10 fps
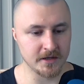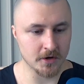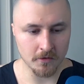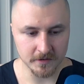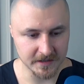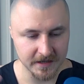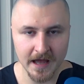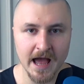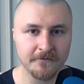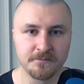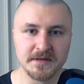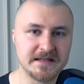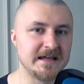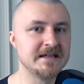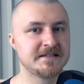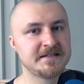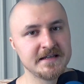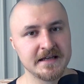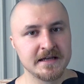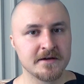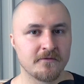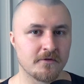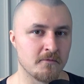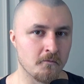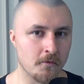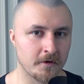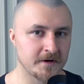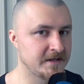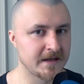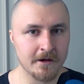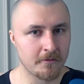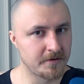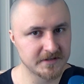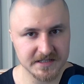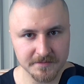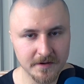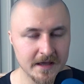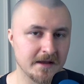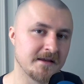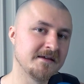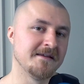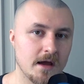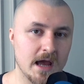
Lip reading: you know, like have PTSD from a war that they never participated in.